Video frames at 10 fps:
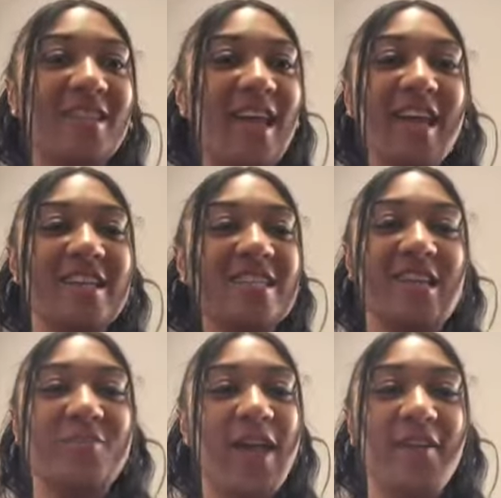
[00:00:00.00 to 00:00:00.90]
Like, it
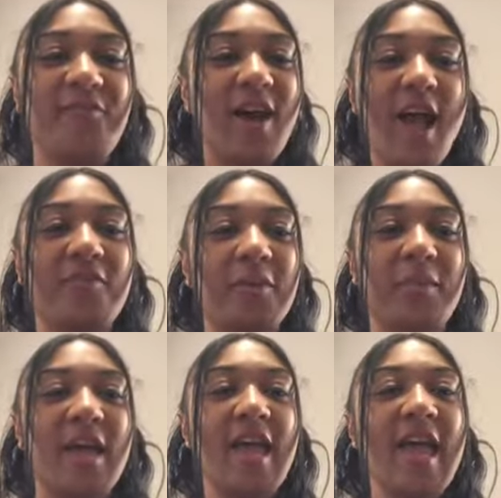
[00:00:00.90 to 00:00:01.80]
seemed like forever,
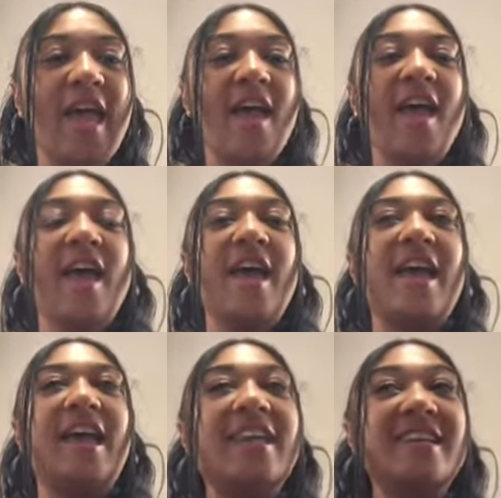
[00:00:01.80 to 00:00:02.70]
but
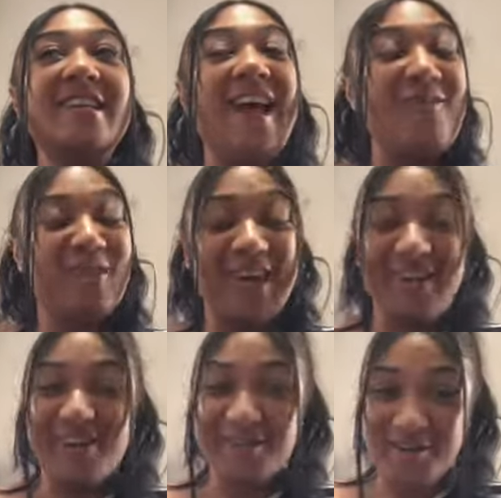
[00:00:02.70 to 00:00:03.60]
he did not want to get
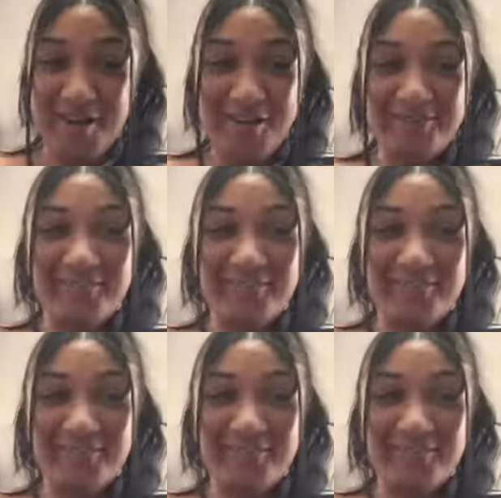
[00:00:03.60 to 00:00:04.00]
out the car.